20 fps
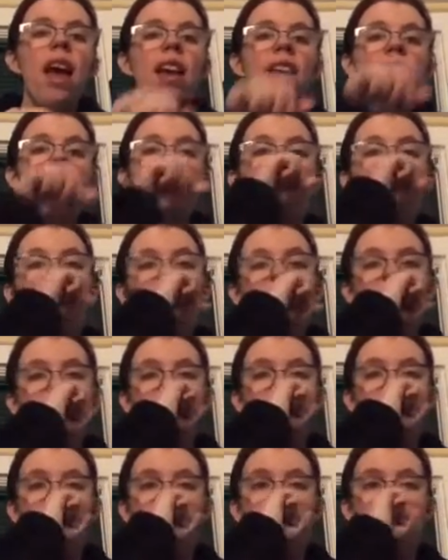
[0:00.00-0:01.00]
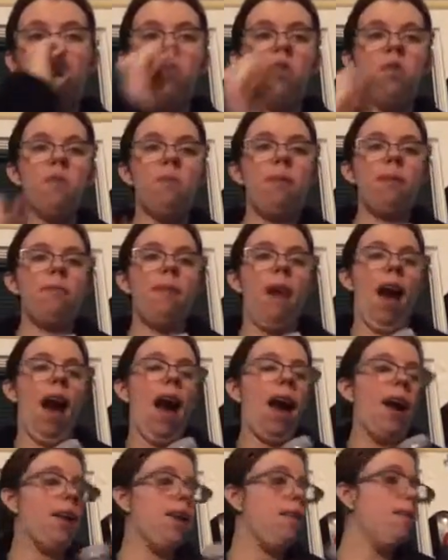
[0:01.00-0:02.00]
And she actually answered me
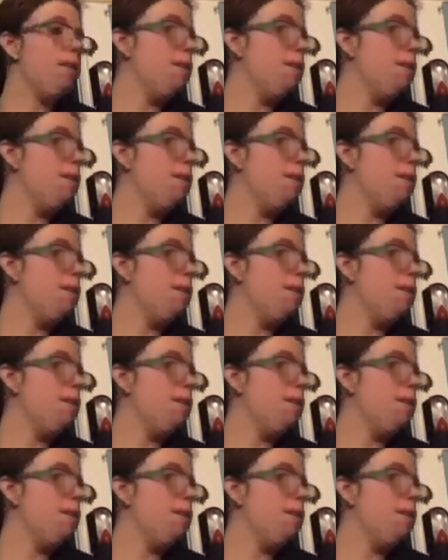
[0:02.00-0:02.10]
back.